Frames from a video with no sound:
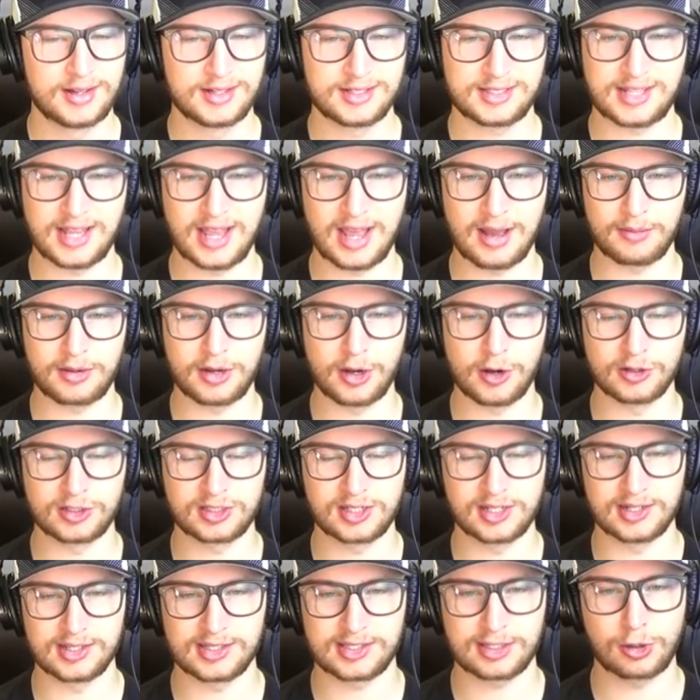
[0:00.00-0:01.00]

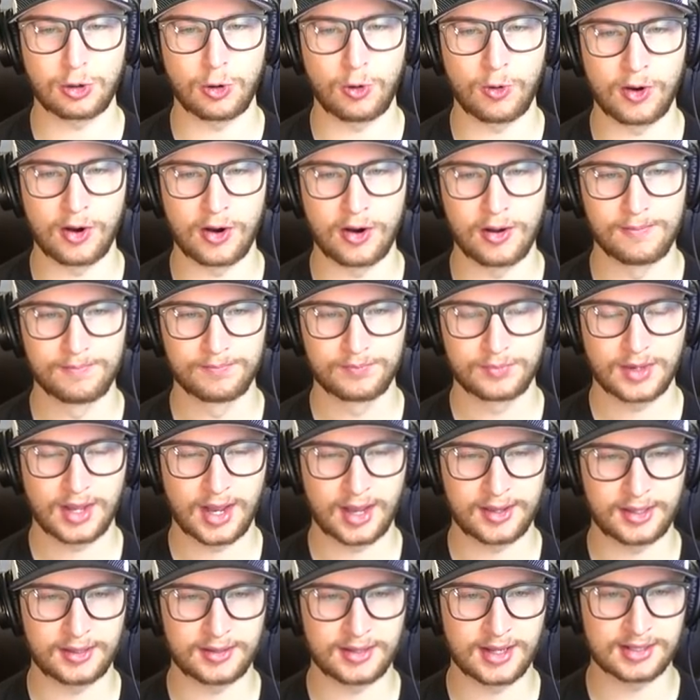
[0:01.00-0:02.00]
Stamkos going to score.
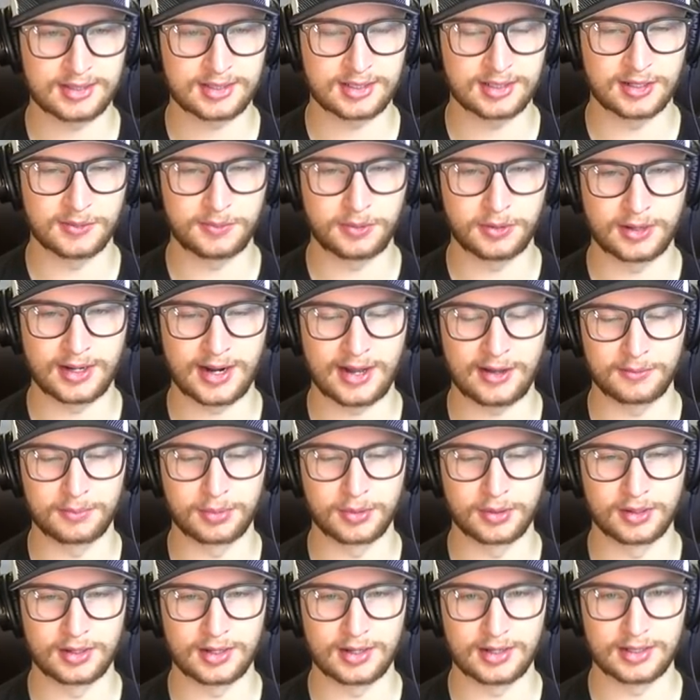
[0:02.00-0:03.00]
I think that's going to put
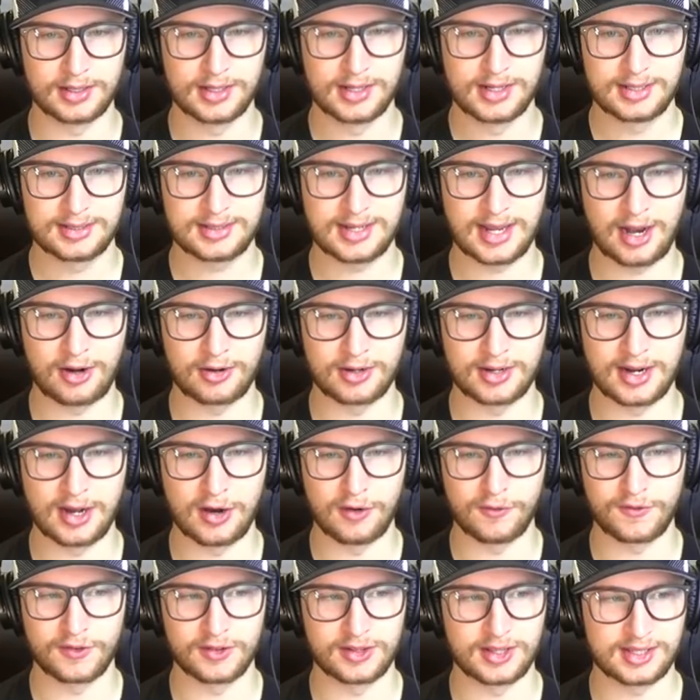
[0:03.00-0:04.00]
Alberta down and
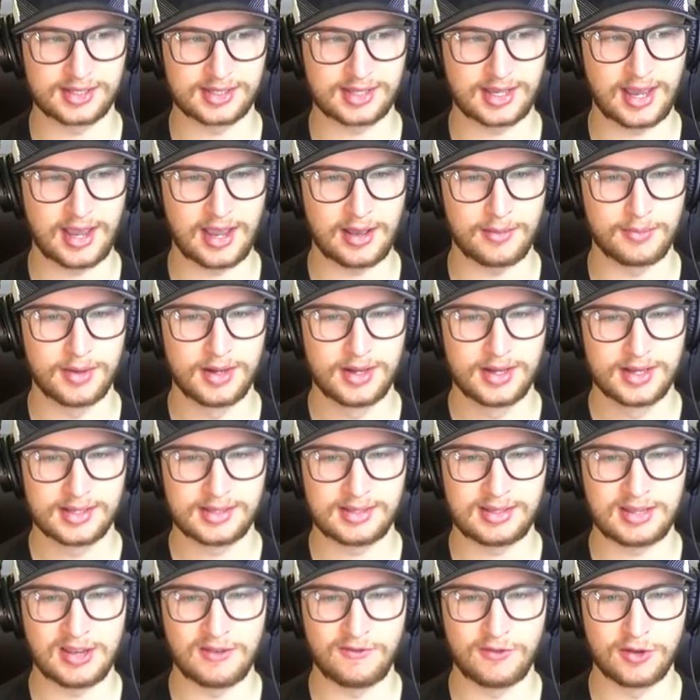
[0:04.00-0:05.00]
out for this game.
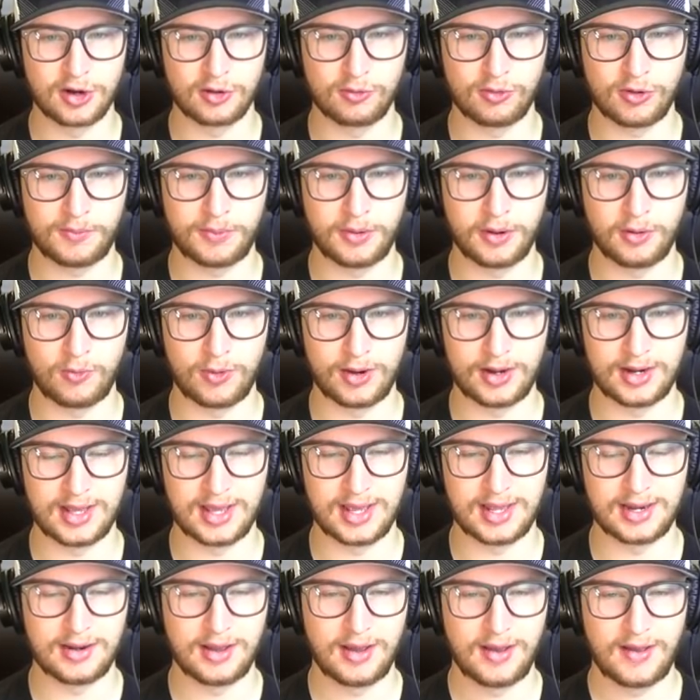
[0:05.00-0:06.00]
Sceviour will put one
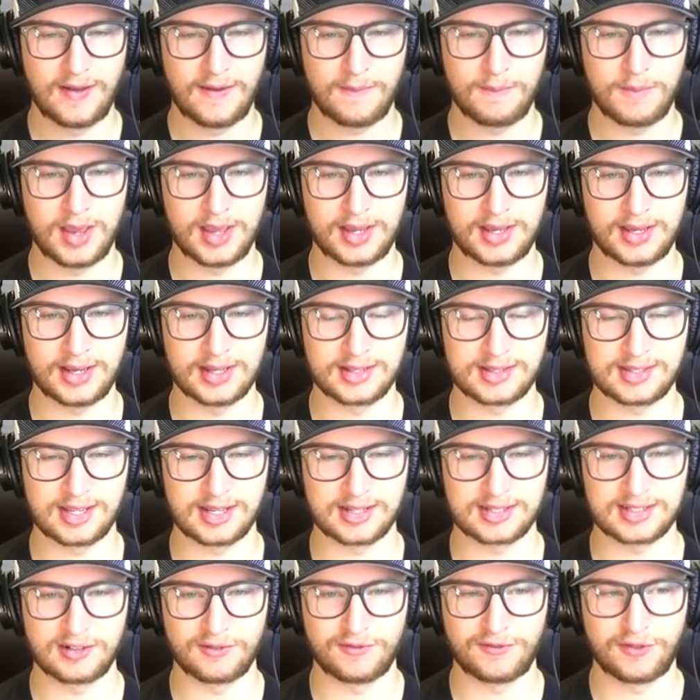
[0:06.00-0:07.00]
in, making it
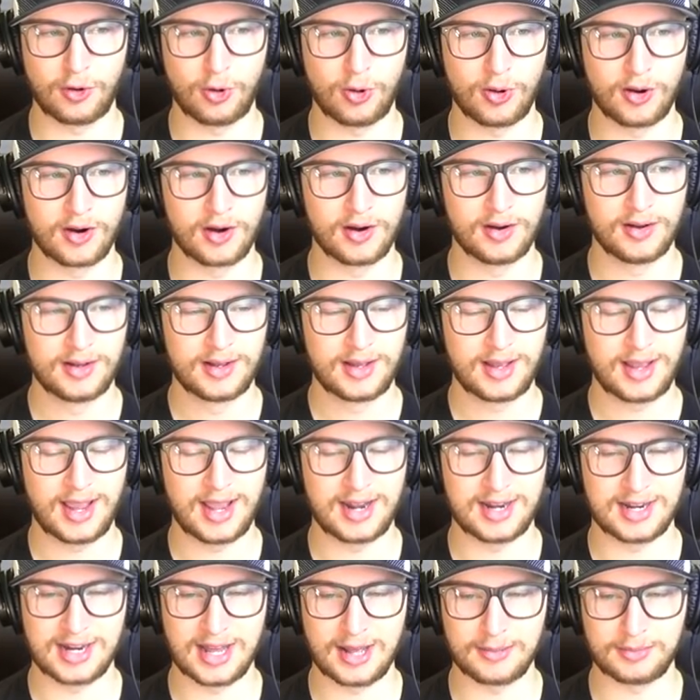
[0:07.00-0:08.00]
6 to 4,
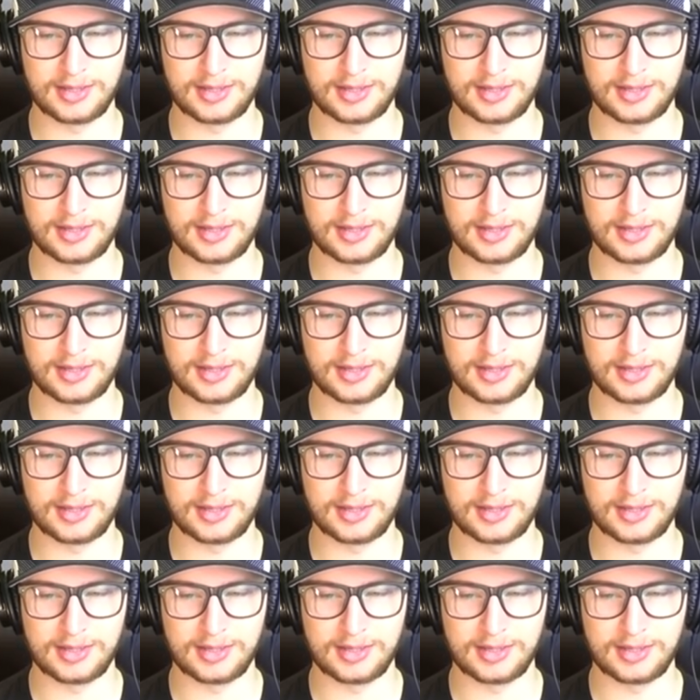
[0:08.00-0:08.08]
and an